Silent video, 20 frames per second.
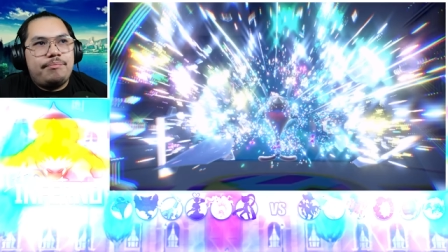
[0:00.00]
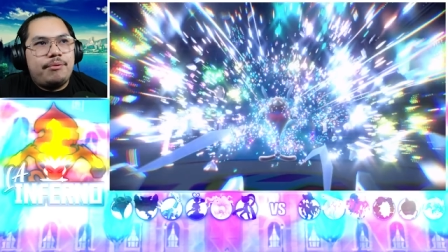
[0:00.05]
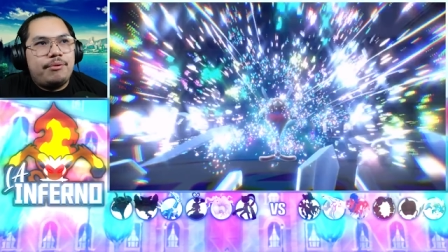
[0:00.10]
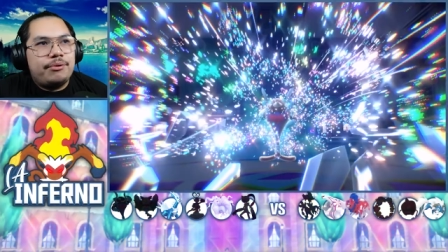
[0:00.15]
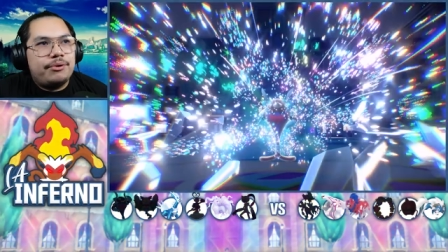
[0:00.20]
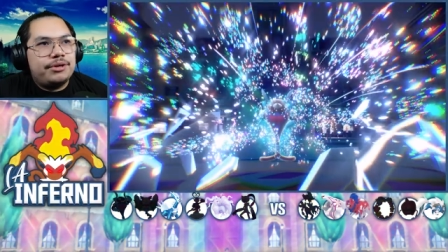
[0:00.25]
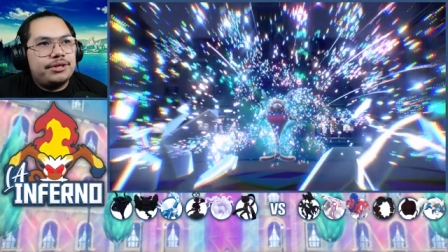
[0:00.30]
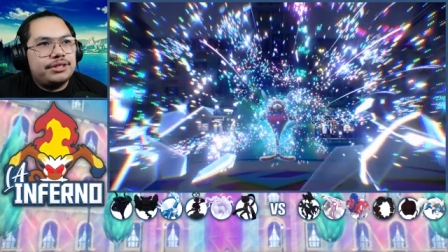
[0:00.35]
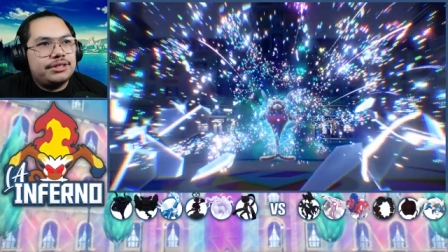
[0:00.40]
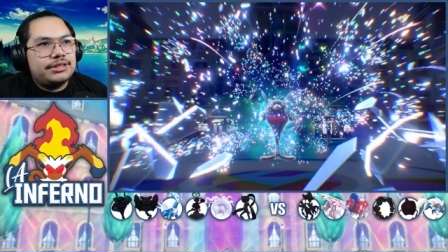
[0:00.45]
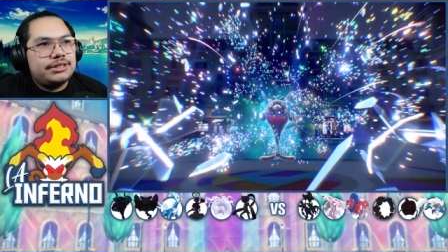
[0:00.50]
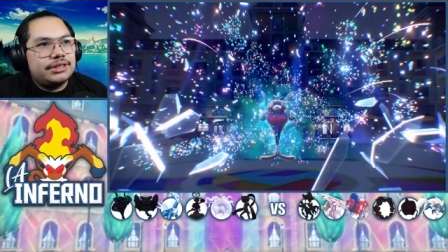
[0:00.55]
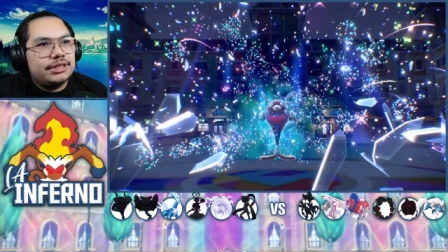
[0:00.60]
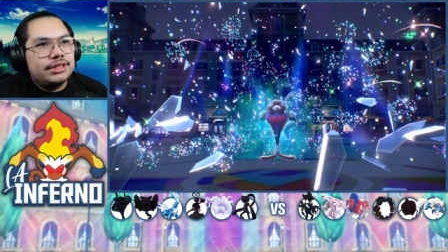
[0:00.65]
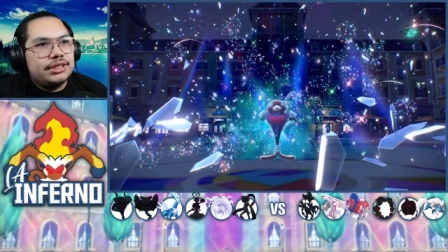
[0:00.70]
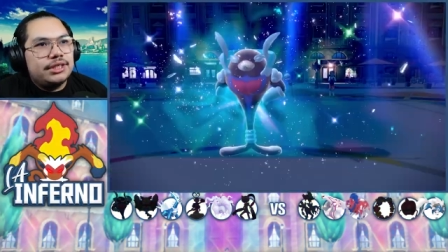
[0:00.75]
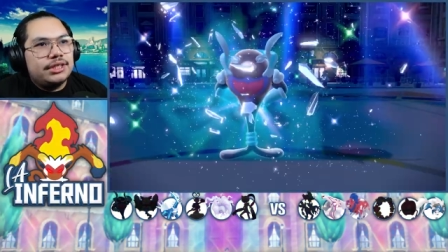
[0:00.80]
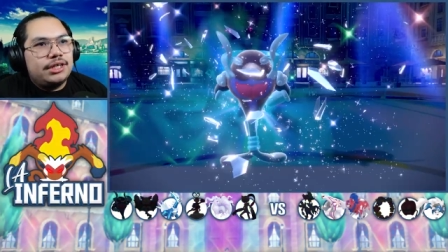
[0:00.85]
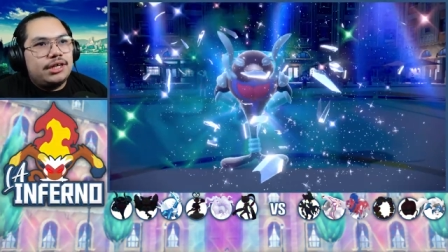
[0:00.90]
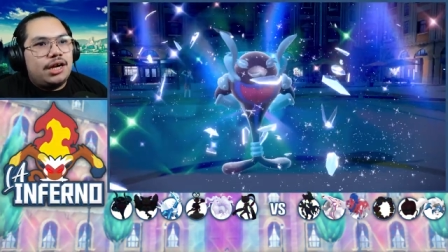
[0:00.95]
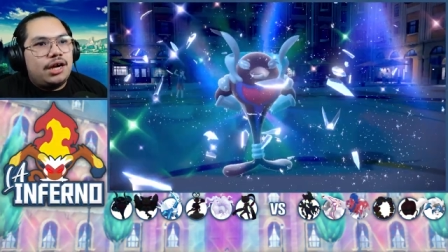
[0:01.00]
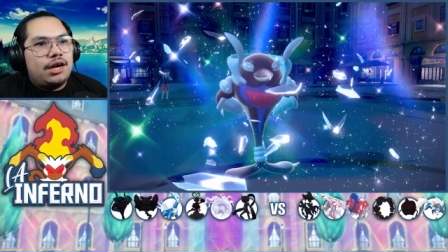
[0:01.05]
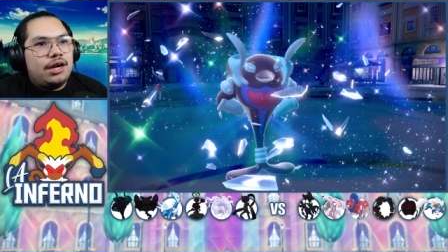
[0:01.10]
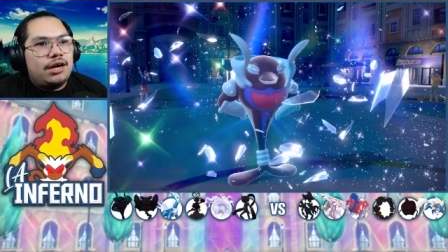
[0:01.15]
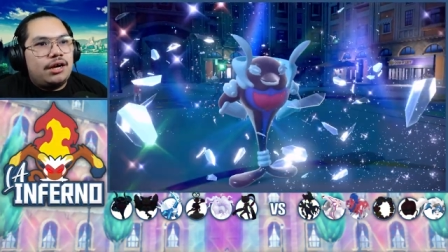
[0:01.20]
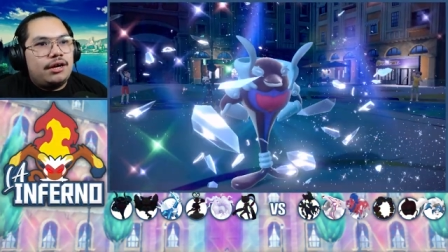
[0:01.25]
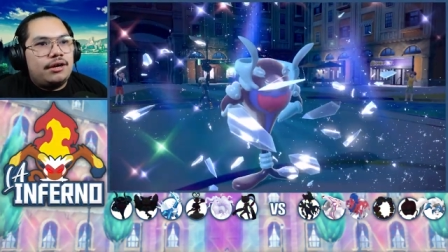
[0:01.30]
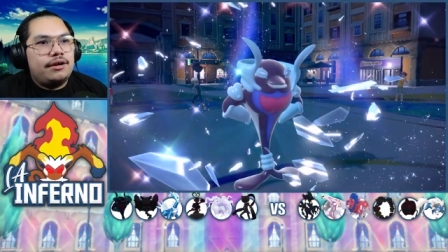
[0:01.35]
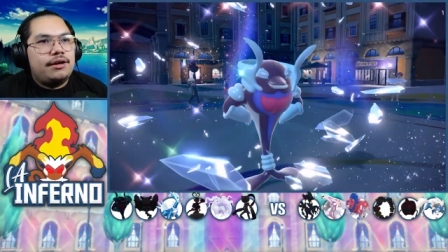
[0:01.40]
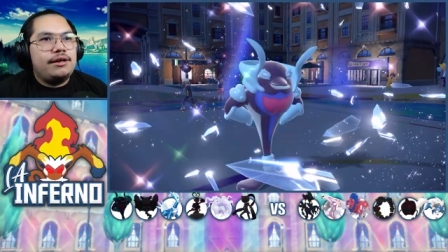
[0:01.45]
Boreas.
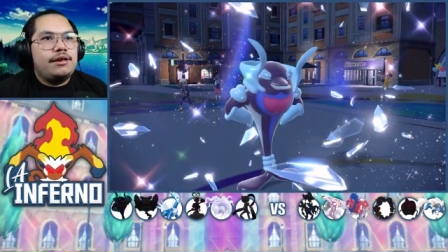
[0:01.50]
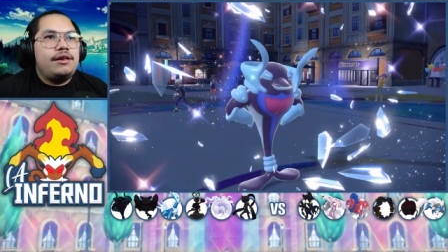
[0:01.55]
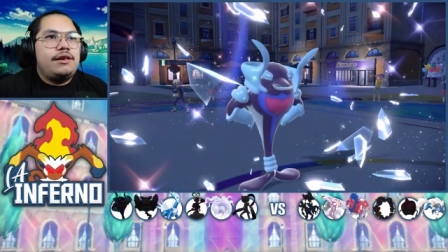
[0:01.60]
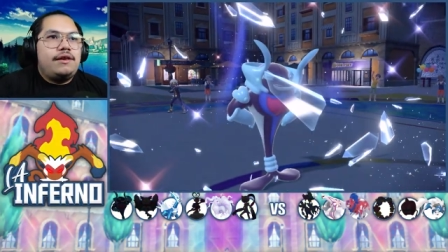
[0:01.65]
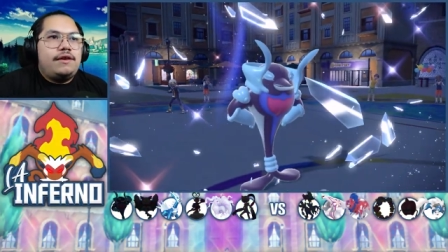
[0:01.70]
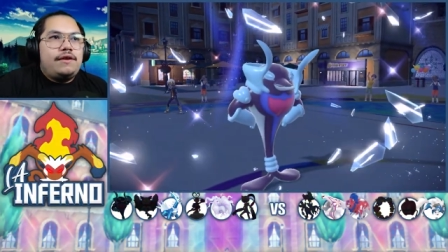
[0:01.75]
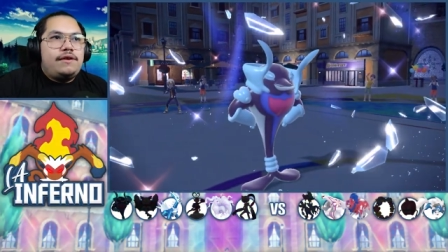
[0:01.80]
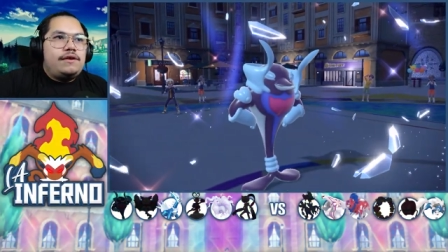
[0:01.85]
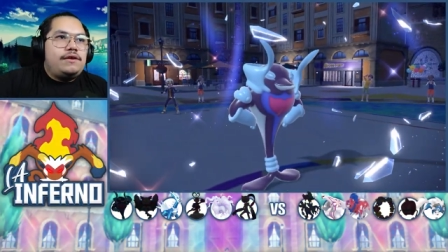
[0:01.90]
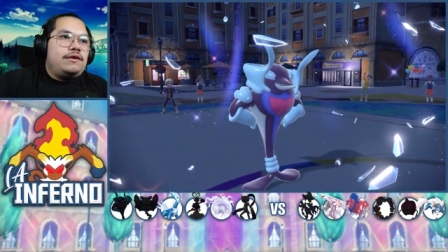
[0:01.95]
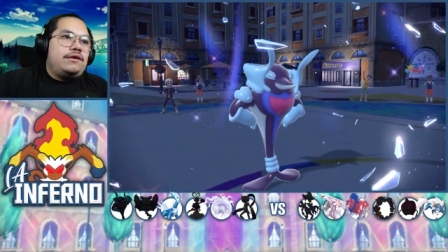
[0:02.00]
Uh,